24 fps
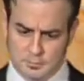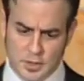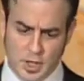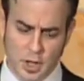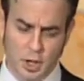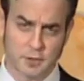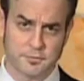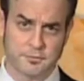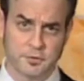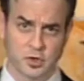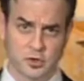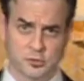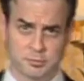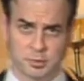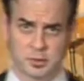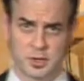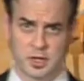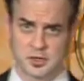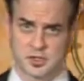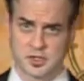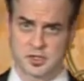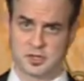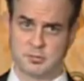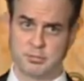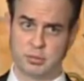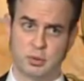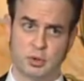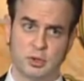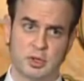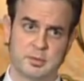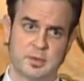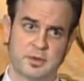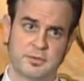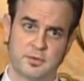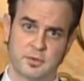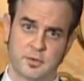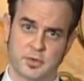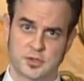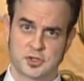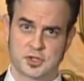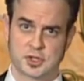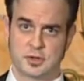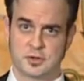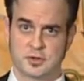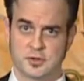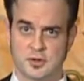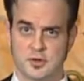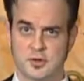Our first production deployment for the
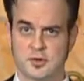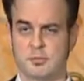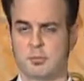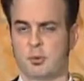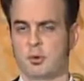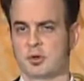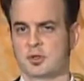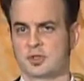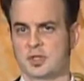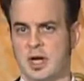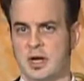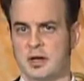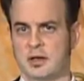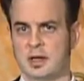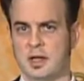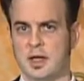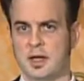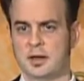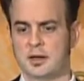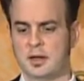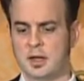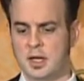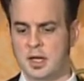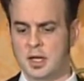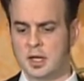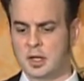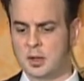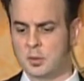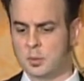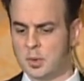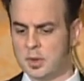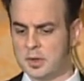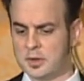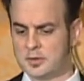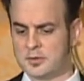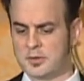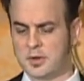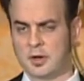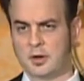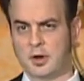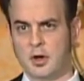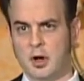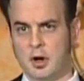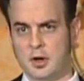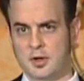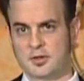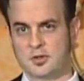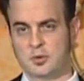support Childline was on
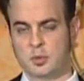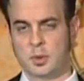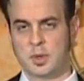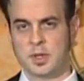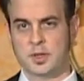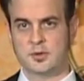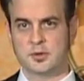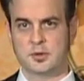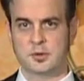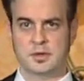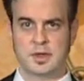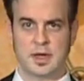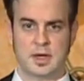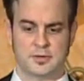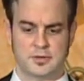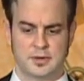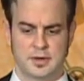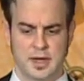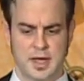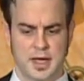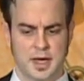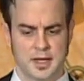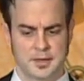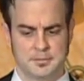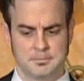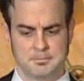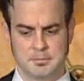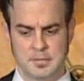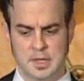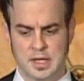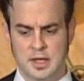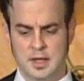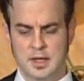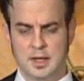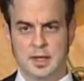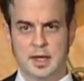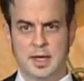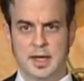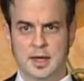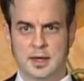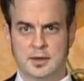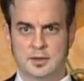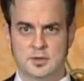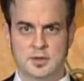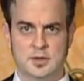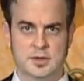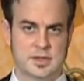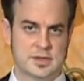August 20th, 2009.
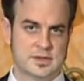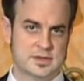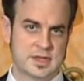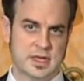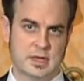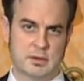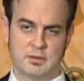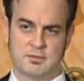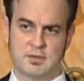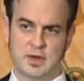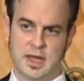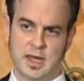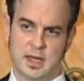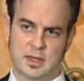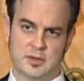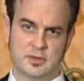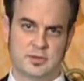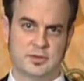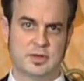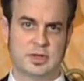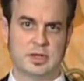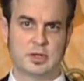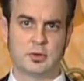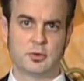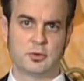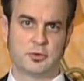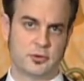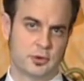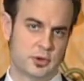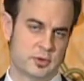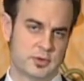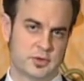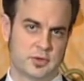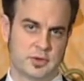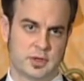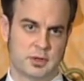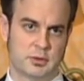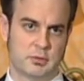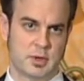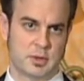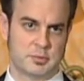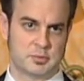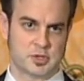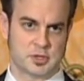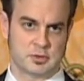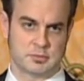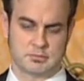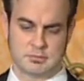And to this day, we've not had a single service
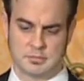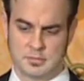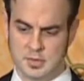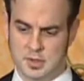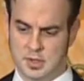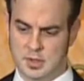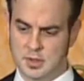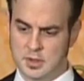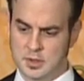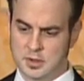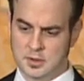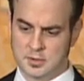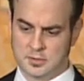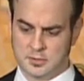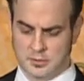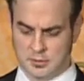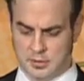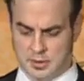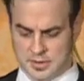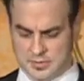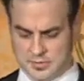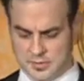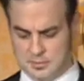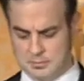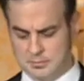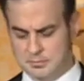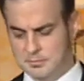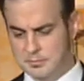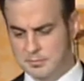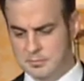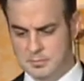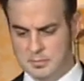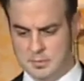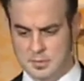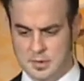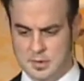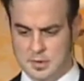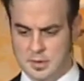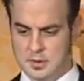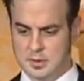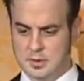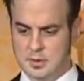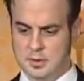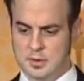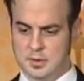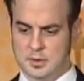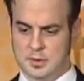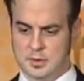interruption. So So that's a
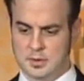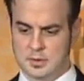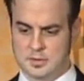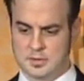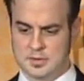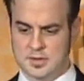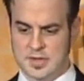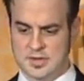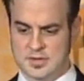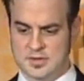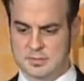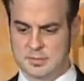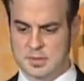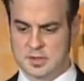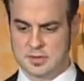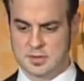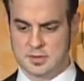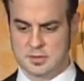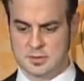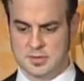testament to